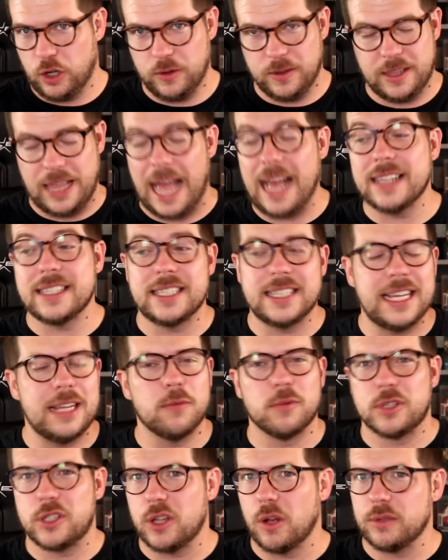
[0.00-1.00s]
that
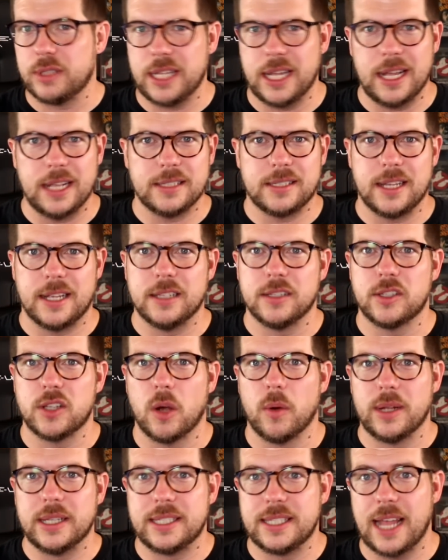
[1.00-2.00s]
scene was so tense and
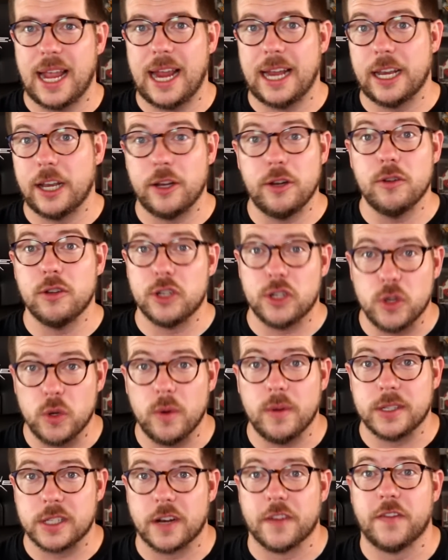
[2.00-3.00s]
so insane, and you just knew
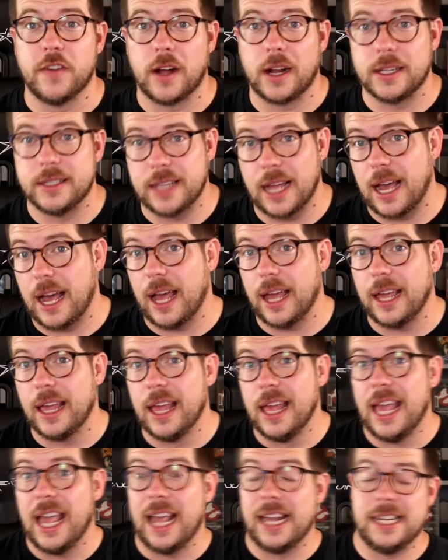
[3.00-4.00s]
he was going to fucking die.
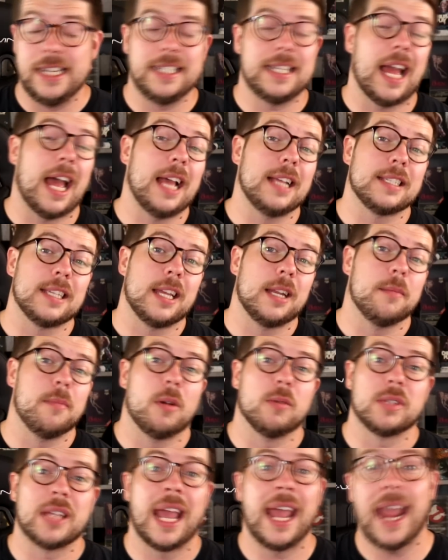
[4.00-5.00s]
And he dies in the
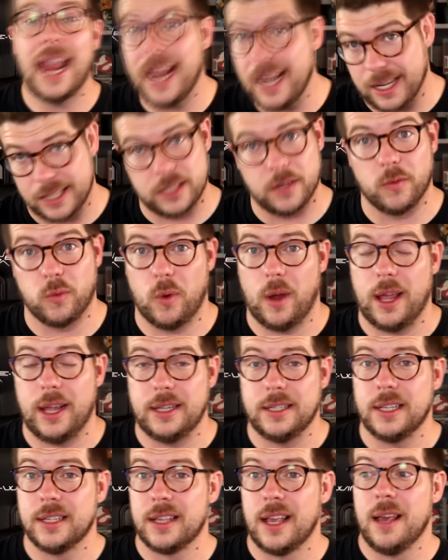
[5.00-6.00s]
most heinous of
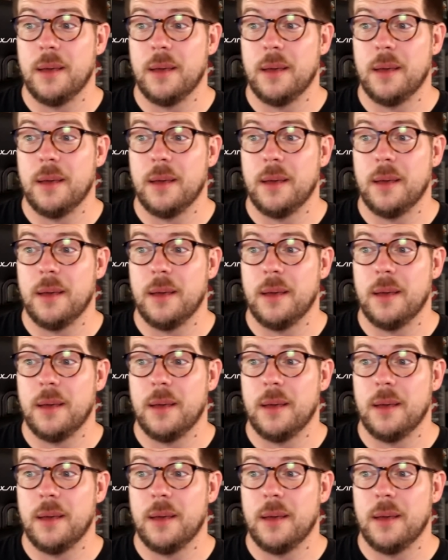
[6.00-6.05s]
ways.